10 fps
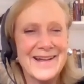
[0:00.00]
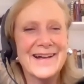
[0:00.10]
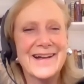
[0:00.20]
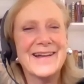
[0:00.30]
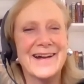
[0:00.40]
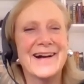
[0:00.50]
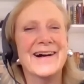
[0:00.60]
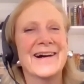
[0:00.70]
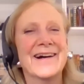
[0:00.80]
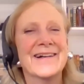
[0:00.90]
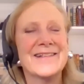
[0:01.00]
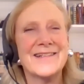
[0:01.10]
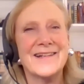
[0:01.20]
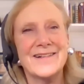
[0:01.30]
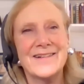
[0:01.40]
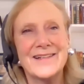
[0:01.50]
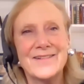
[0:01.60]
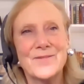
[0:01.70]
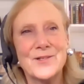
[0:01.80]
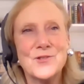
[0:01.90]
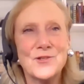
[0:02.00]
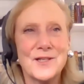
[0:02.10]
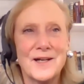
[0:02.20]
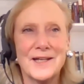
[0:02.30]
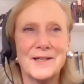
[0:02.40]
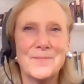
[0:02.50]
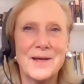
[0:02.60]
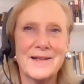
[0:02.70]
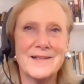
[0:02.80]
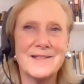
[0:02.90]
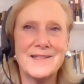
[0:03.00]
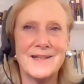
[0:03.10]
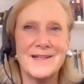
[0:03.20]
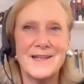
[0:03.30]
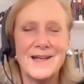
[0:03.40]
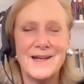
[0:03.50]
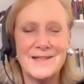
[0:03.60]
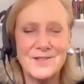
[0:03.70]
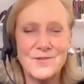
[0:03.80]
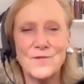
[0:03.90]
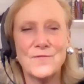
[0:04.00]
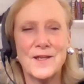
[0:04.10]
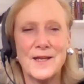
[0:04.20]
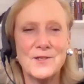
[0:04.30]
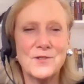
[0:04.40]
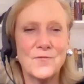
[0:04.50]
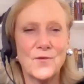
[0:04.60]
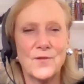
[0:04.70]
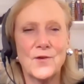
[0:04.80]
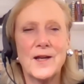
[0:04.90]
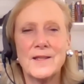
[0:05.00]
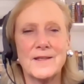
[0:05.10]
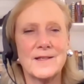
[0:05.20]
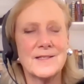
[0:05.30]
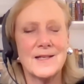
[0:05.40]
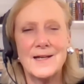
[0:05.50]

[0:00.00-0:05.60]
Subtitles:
Yeah. So what you're talking about is a certification for their ethics.